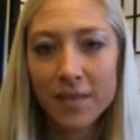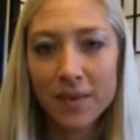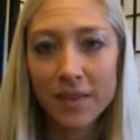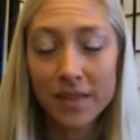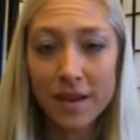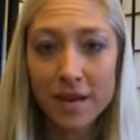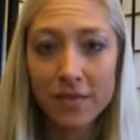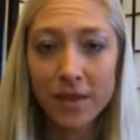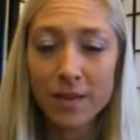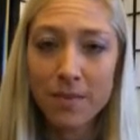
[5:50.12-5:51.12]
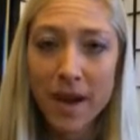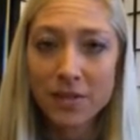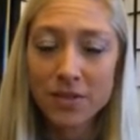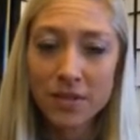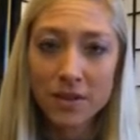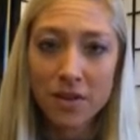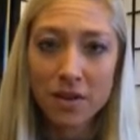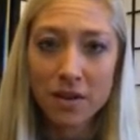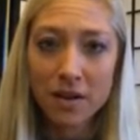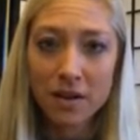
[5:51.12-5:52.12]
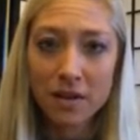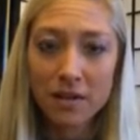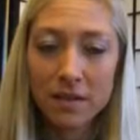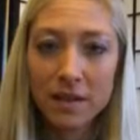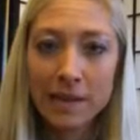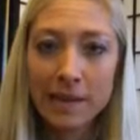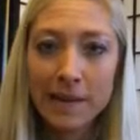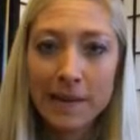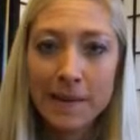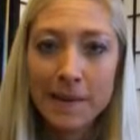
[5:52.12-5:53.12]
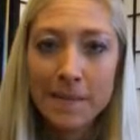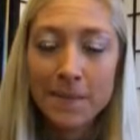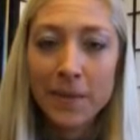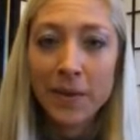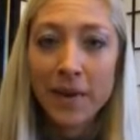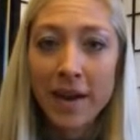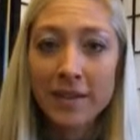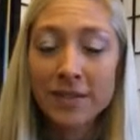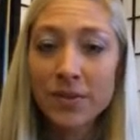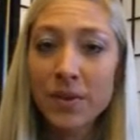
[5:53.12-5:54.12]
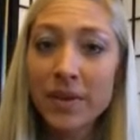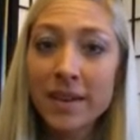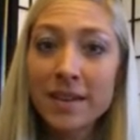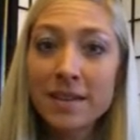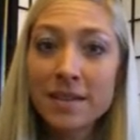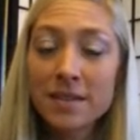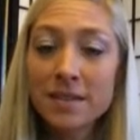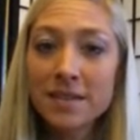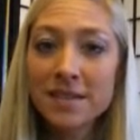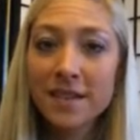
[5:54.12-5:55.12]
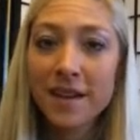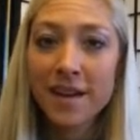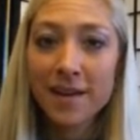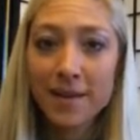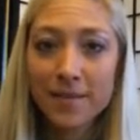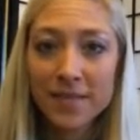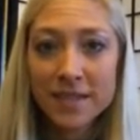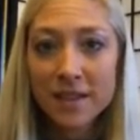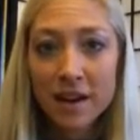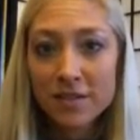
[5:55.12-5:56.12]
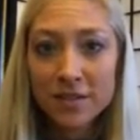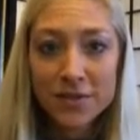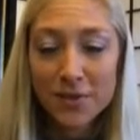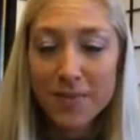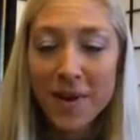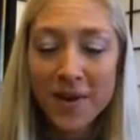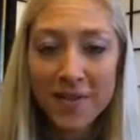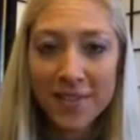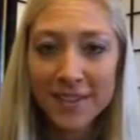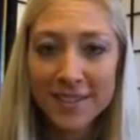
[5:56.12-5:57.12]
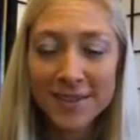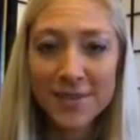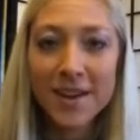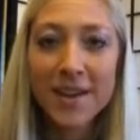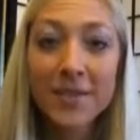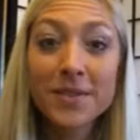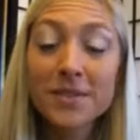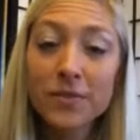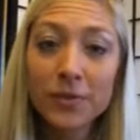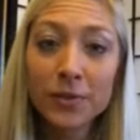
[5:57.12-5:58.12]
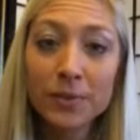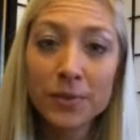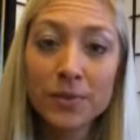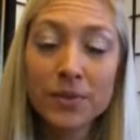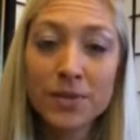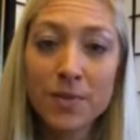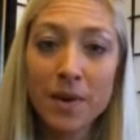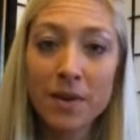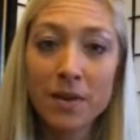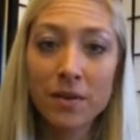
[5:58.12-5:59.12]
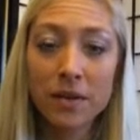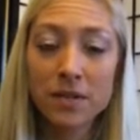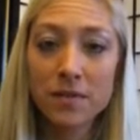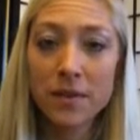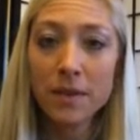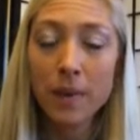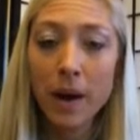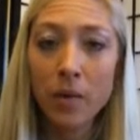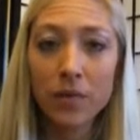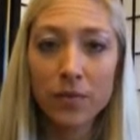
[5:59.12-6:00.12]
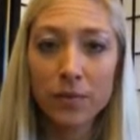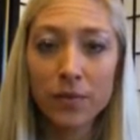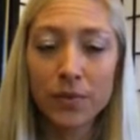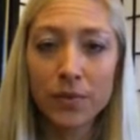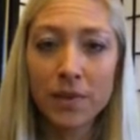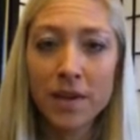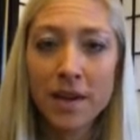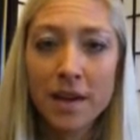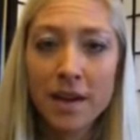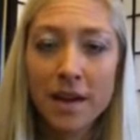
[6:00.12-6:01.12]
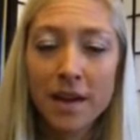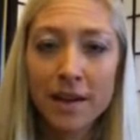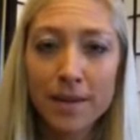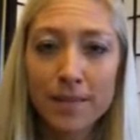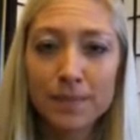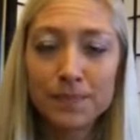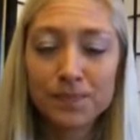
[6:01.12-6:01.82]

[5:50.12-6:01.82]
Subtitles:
with love and compassion in your heart. Okay, so there is, these cards are so perfect too. There is a full moon tomorrow, and it's a very powerful moon. And